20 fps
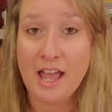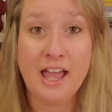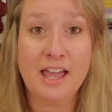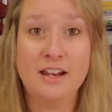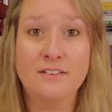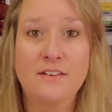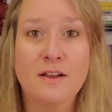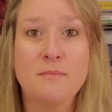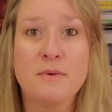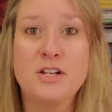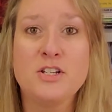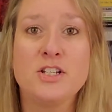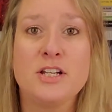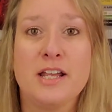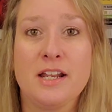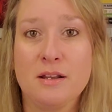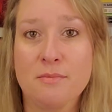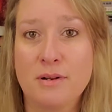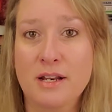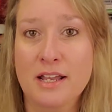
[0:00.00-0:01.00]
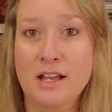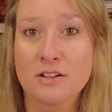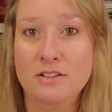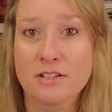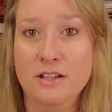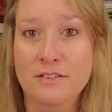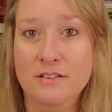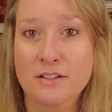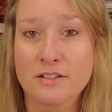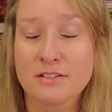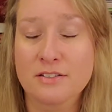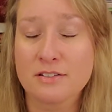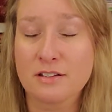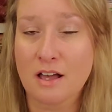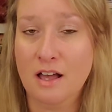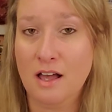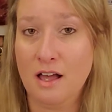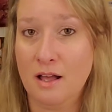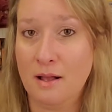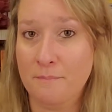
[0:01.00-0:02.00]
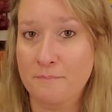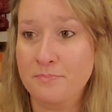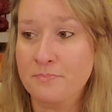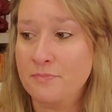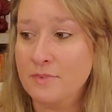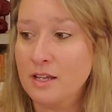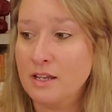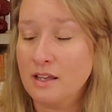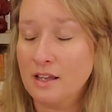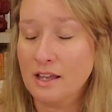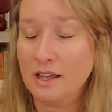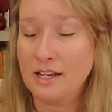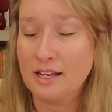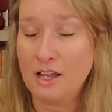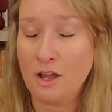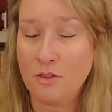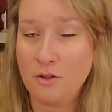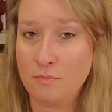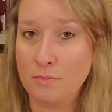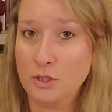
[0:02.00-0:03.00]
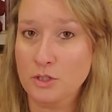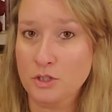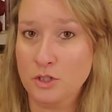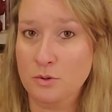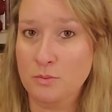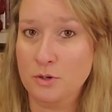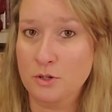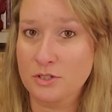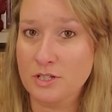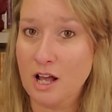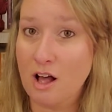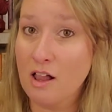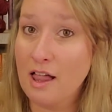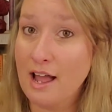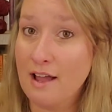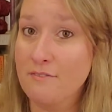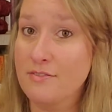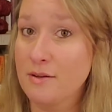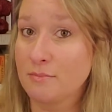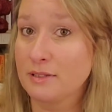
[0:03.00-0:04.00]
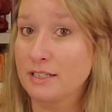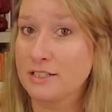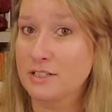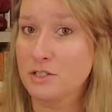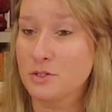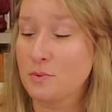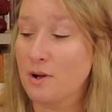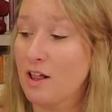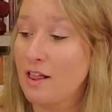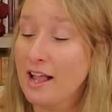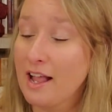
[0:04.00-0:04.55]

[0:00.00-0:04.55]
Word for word: And if I mention anybody else on this, um, any other booktubers, I'll have them linked as well.